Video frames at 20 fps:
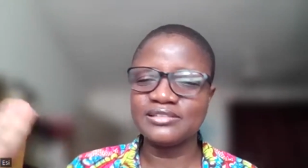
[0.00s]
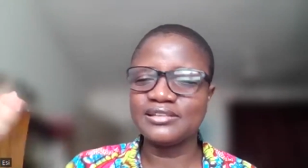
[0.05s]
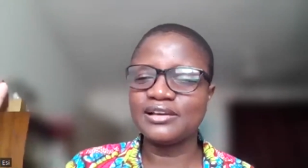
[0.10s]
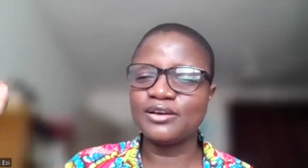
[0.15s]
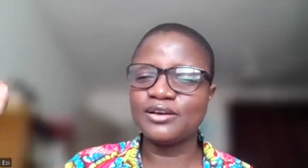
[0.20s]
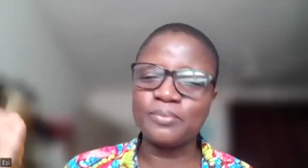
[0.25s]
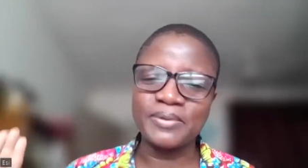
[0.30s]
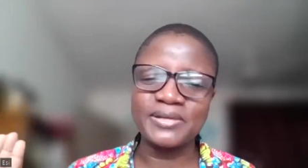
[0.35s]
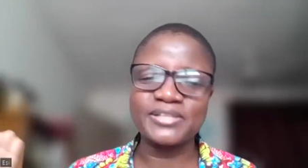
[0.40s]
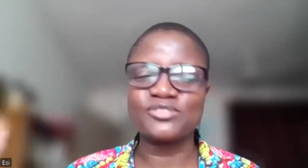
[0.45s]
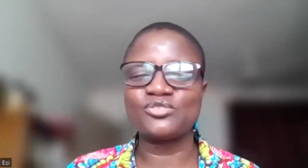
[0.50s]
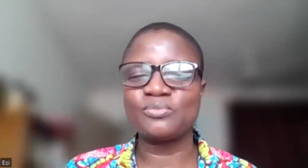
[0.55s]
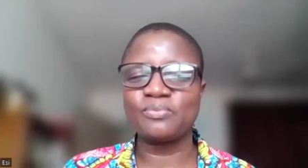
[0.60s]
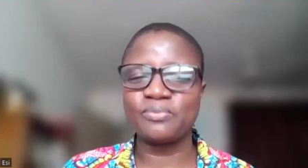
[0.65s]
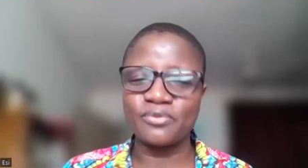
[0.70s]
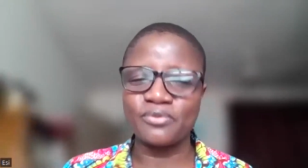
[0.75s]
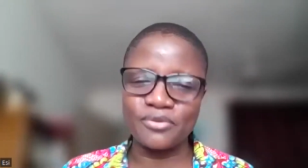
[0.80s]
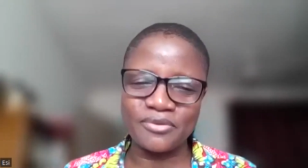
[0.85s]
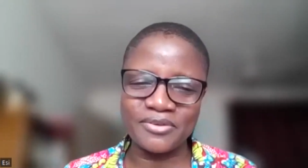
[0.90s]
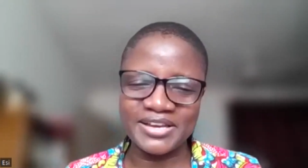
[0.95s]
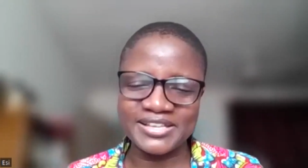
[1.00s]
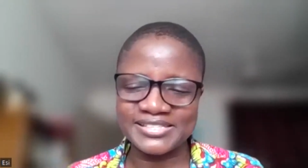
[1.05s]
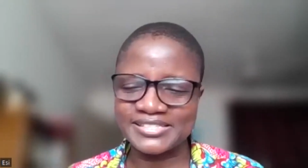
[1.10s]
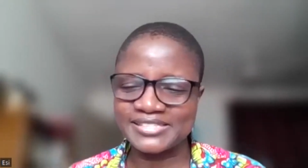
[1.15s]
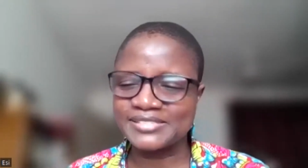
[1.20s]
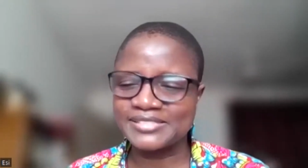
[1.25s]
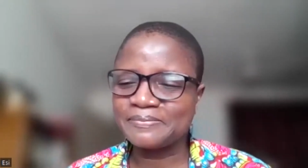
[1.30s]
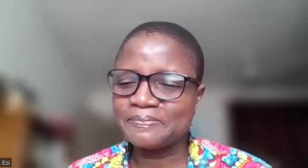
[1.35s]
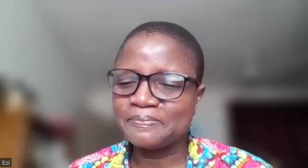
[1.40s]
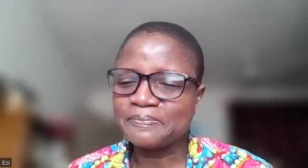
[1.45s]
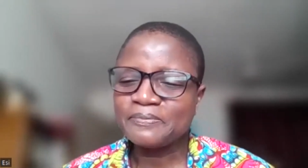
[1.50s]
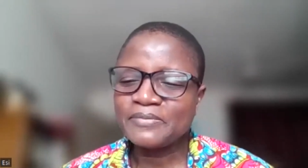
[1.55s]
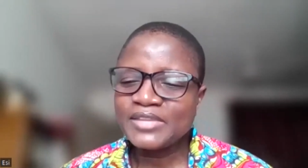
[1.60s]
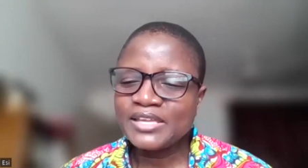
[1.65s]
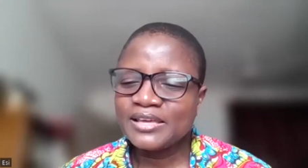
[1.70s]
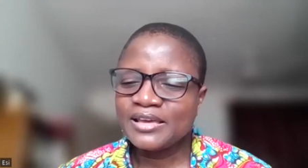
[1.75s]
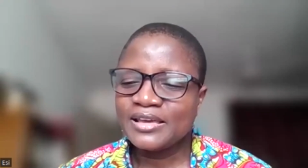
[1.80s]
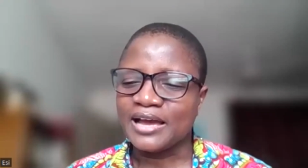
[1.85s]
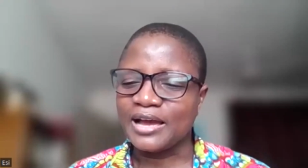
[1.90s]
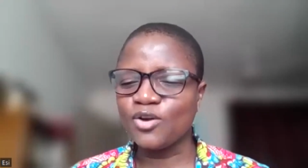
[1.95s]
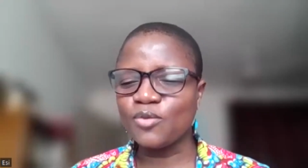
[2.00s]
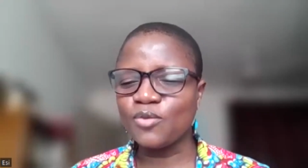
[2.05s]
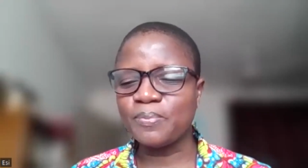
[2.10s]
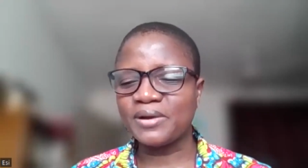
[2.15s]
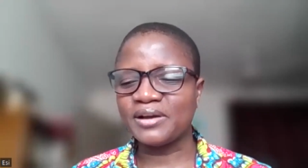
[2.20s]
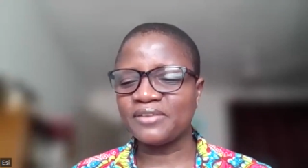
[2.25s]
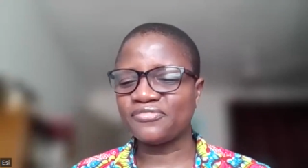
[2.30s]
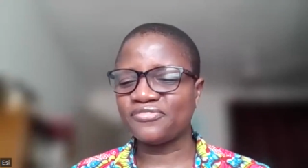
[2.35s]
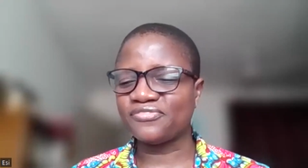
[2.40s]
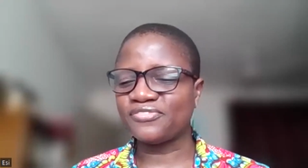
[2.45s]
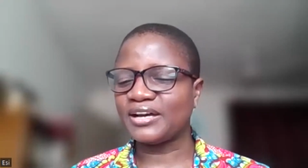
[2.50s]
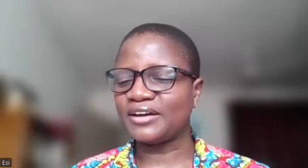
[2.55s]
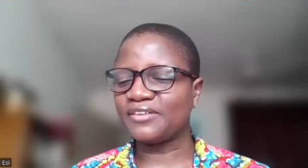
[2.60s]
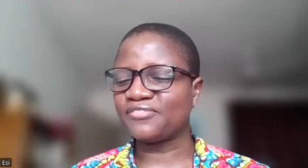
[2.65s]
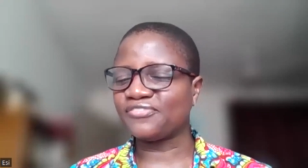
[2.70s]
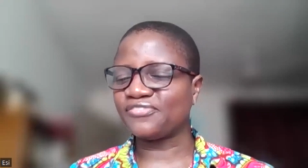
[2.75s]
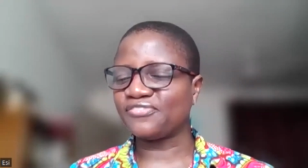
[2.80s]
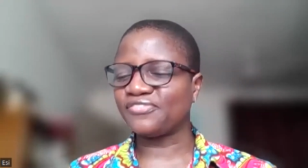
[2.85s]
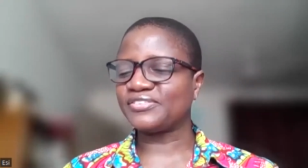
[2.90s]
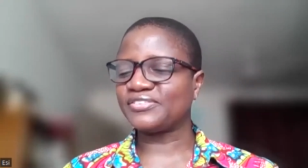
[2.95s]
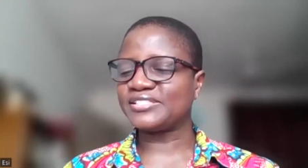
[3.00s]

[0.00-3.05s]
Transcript: help us to progress. I hope I've I've